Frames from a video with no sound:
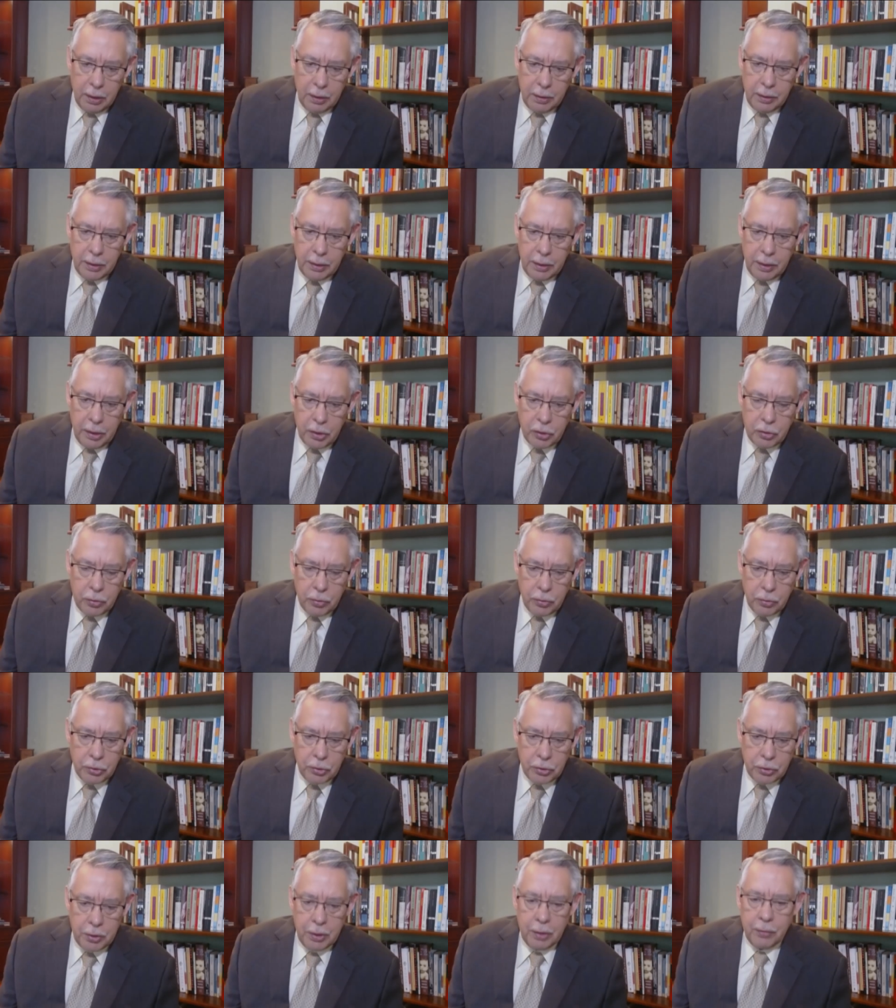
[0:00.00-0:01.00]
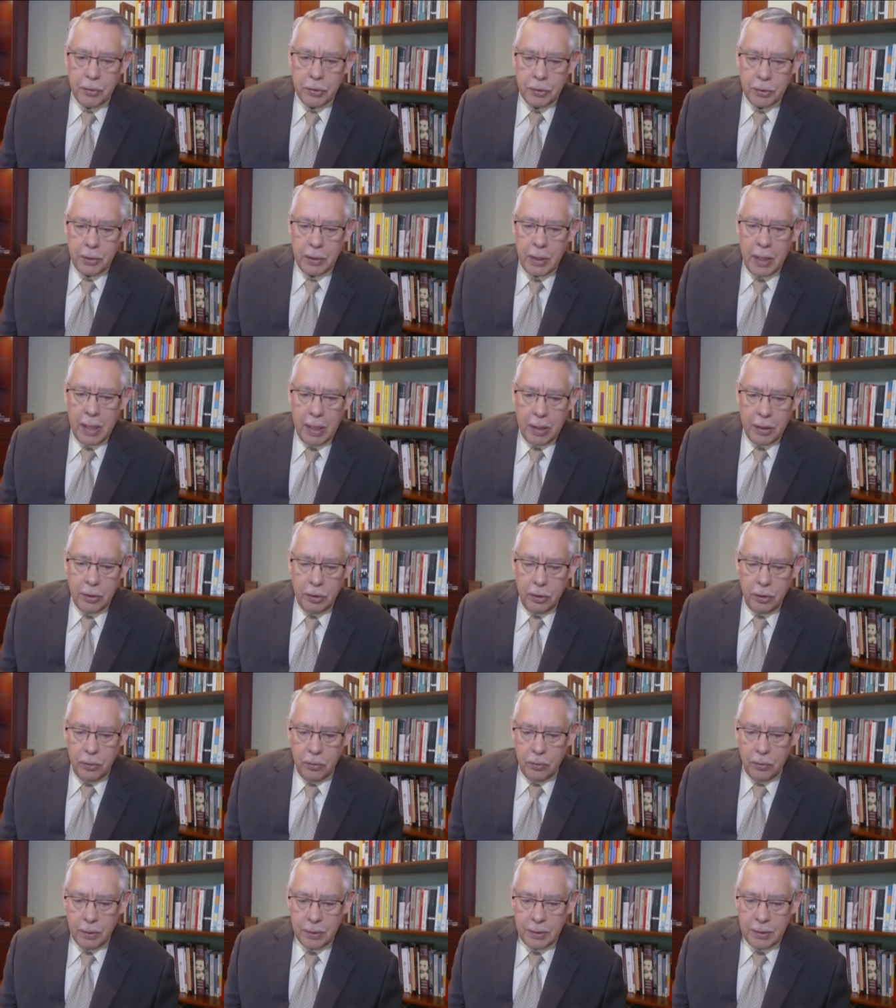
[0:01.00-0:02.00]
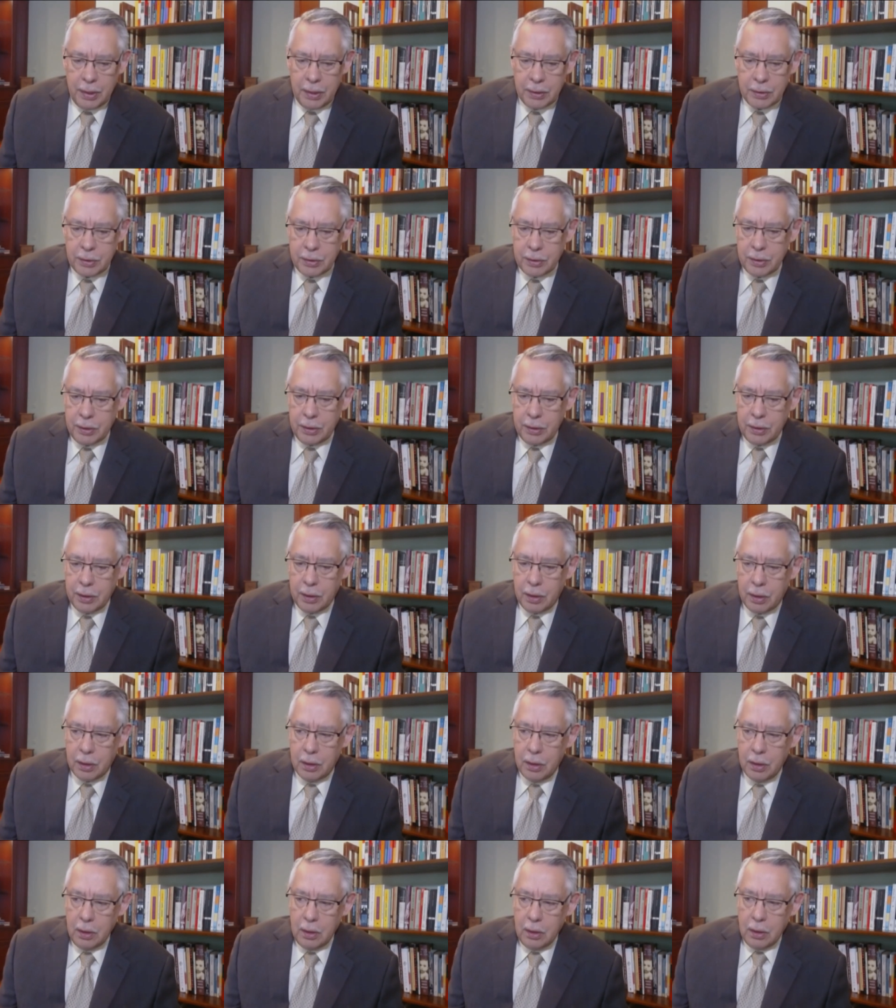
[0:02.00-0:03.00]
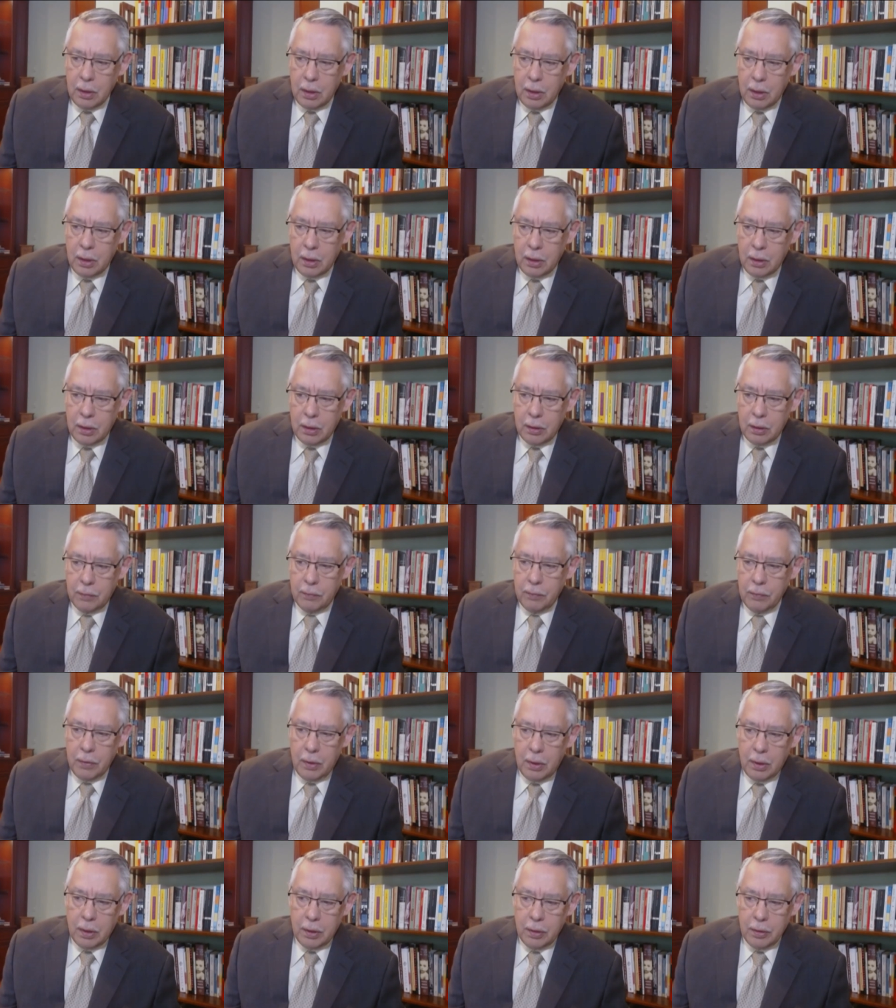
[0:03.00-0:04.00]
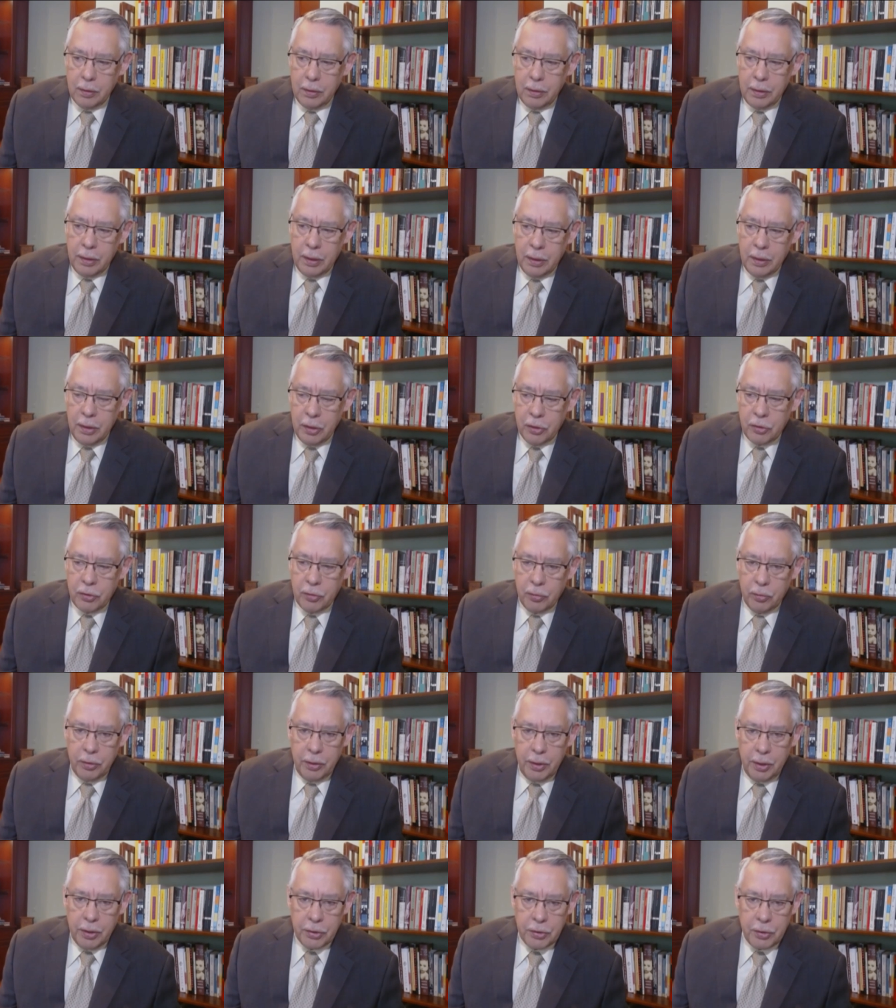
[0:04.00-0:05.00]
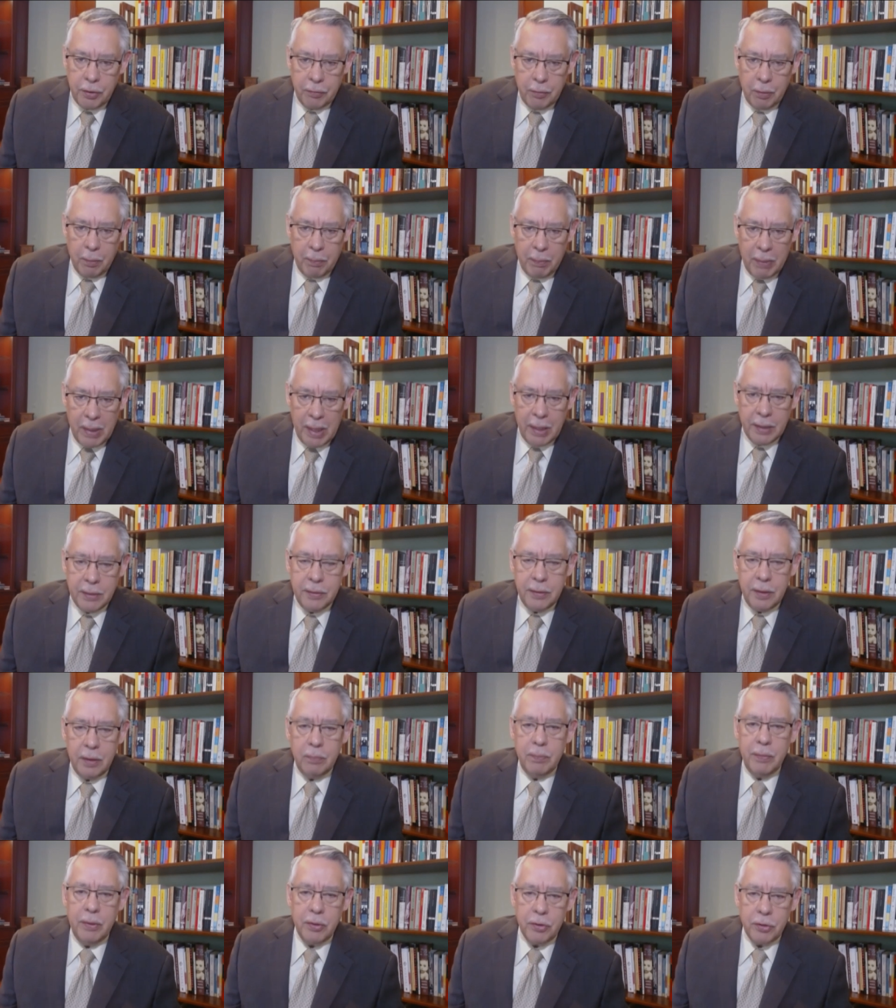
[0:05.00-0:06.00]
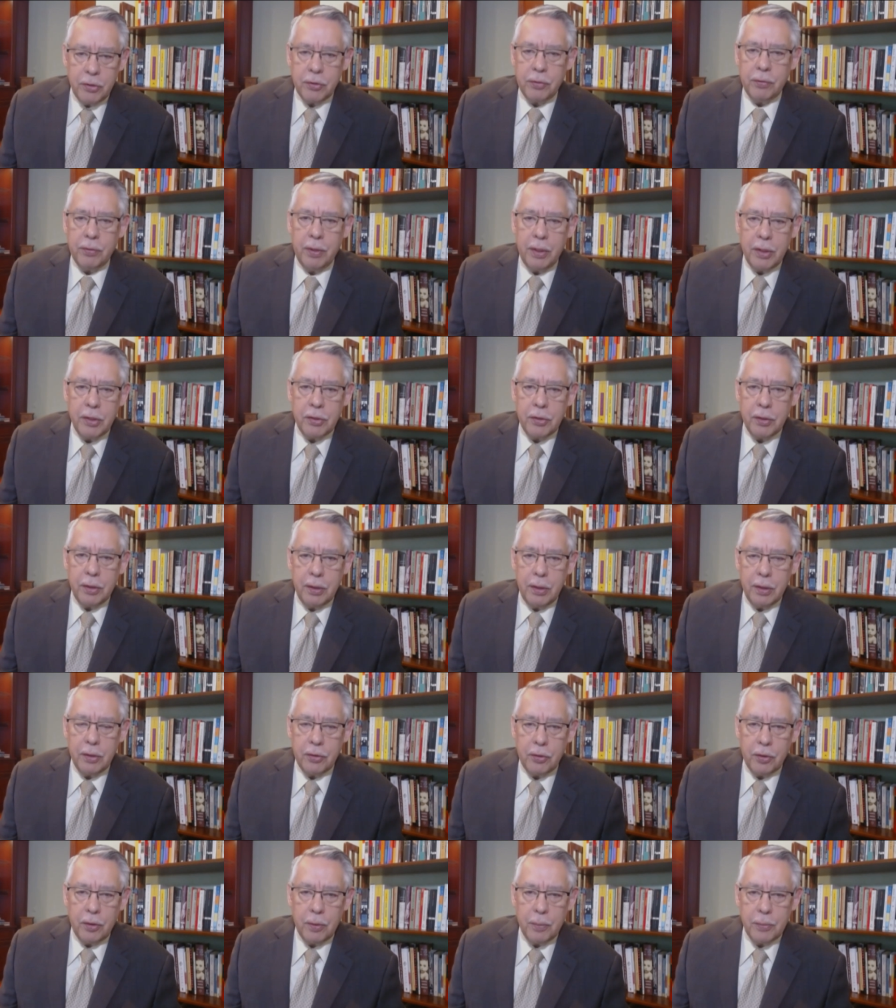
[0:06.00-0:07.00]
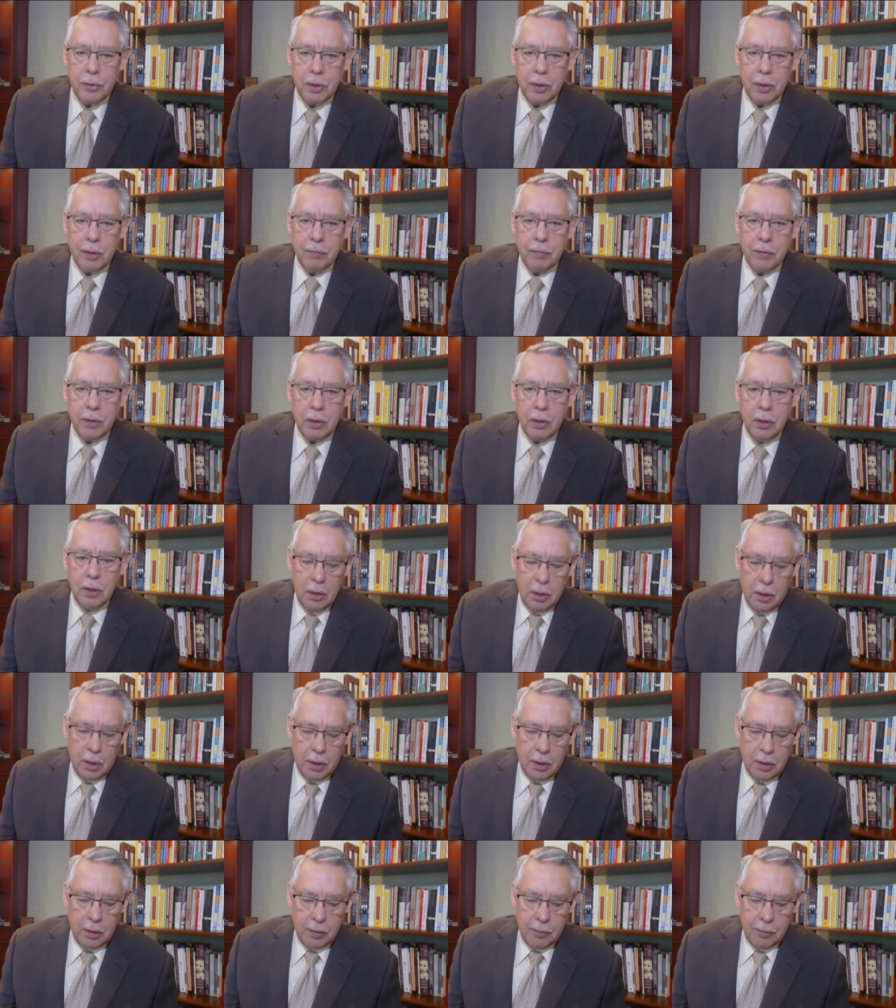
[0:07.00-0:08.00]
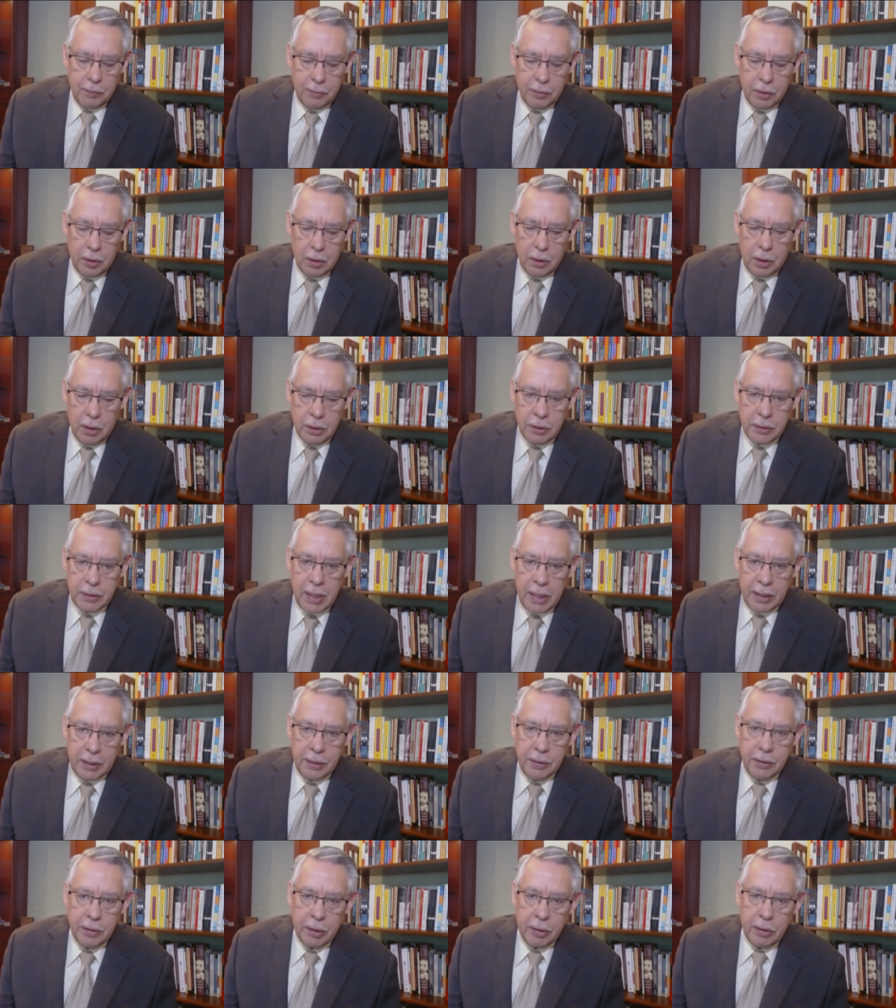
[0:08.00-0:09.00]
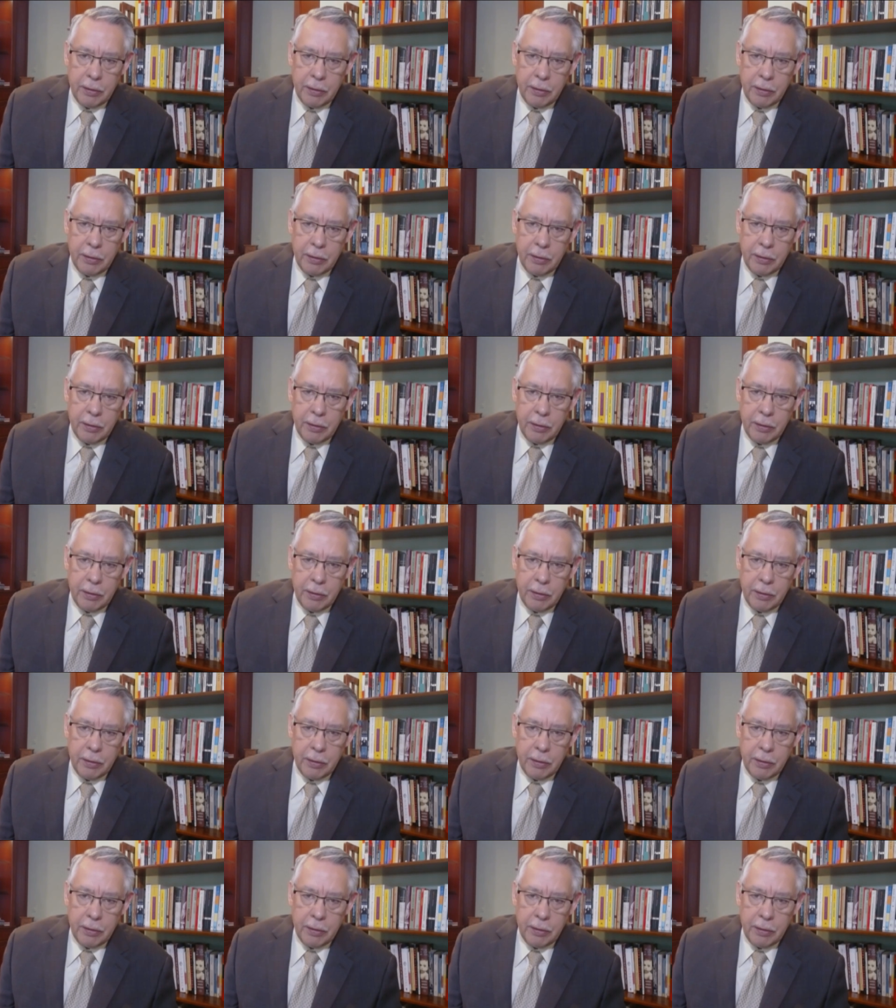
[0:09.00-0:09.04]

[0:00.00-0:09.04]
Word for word: uh, the issue seriously, how do you assess the uh, uh, uh, the initial years of the Biden administration in terms of of attacking